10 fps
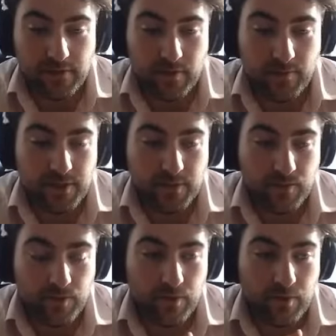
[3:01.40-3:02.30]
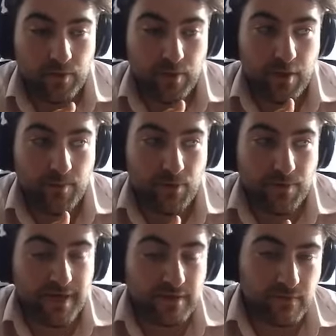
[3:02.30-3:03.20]
to a much more uh,
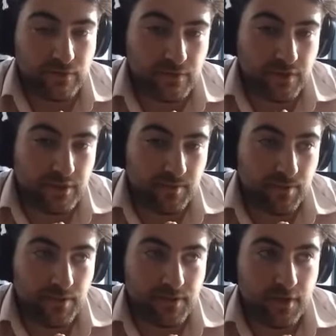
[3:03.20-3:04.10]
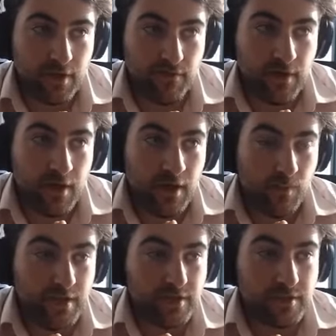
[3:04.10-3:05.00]
proactive and strategic model of
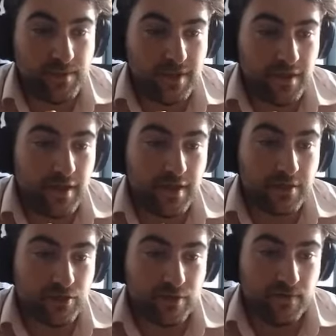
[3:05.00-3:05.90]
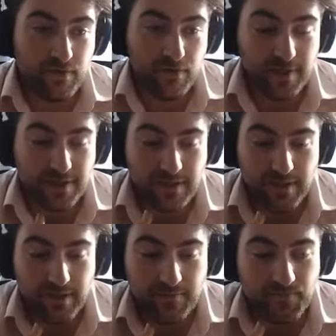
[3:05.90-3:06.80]
we need to be in control of our own destiny.